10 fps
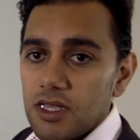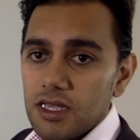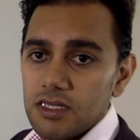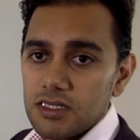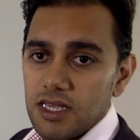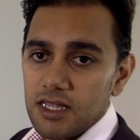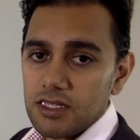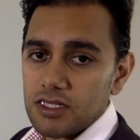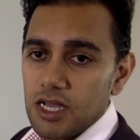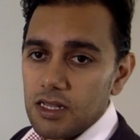is
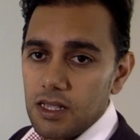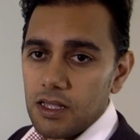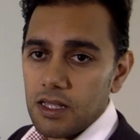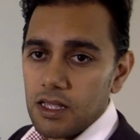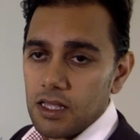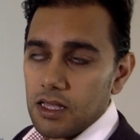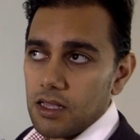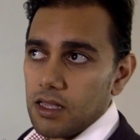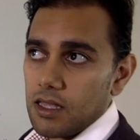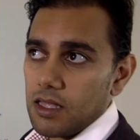getting done
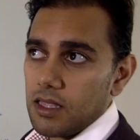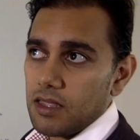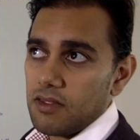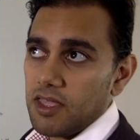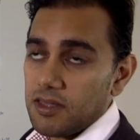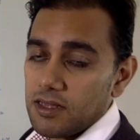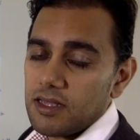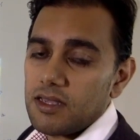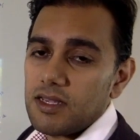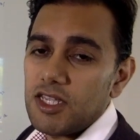in
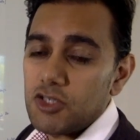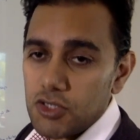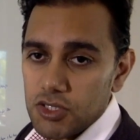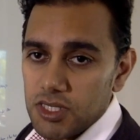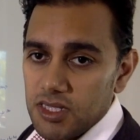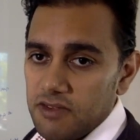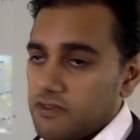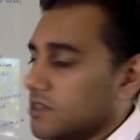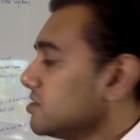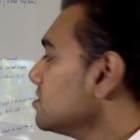introducing that
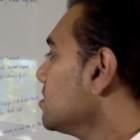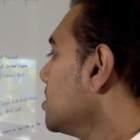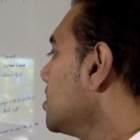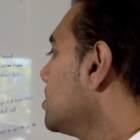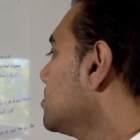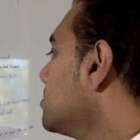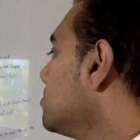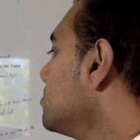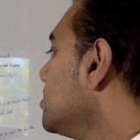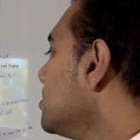feature. And then
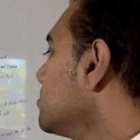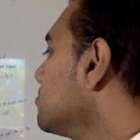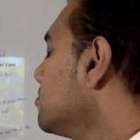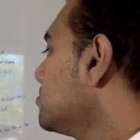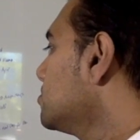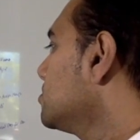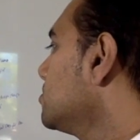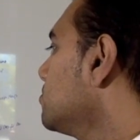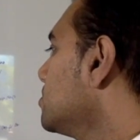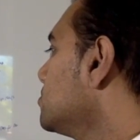on the other quadrant,
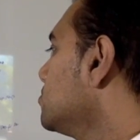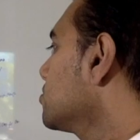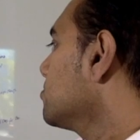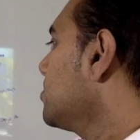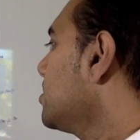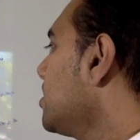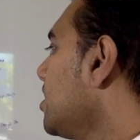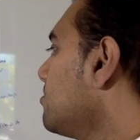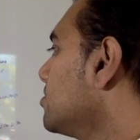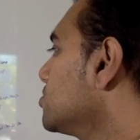you want to talk about
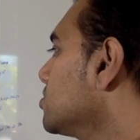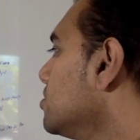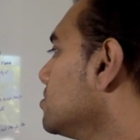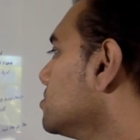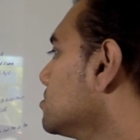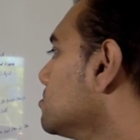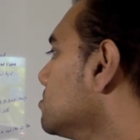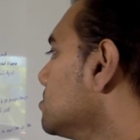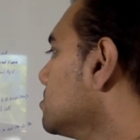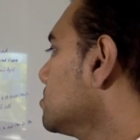how much cost,
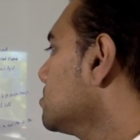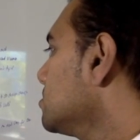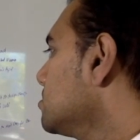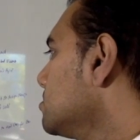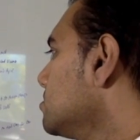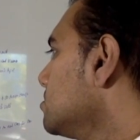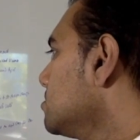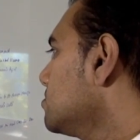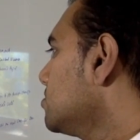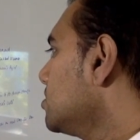
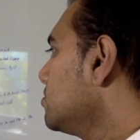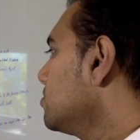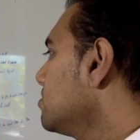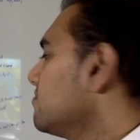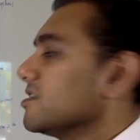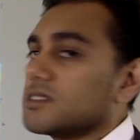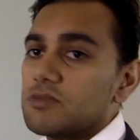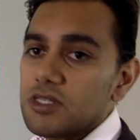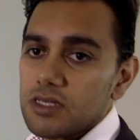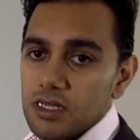right, or
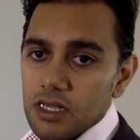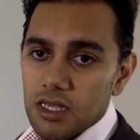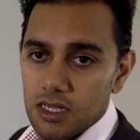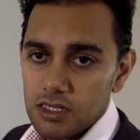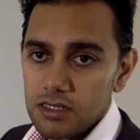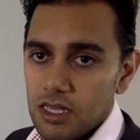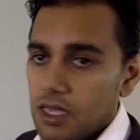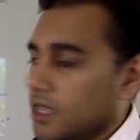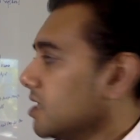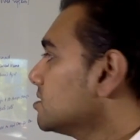investment is.
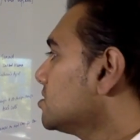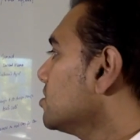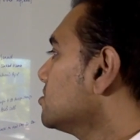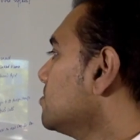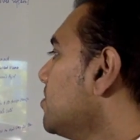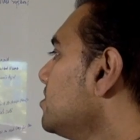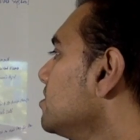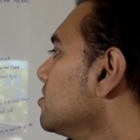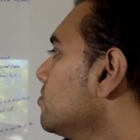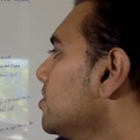And so
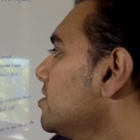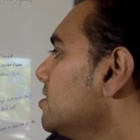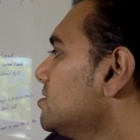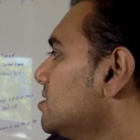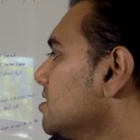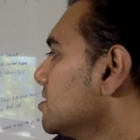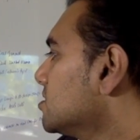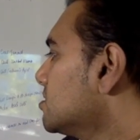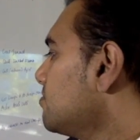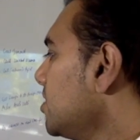depending on where this thing
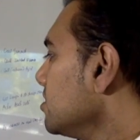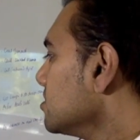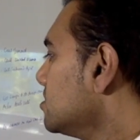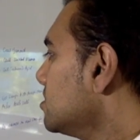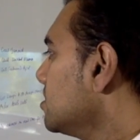is spec'd,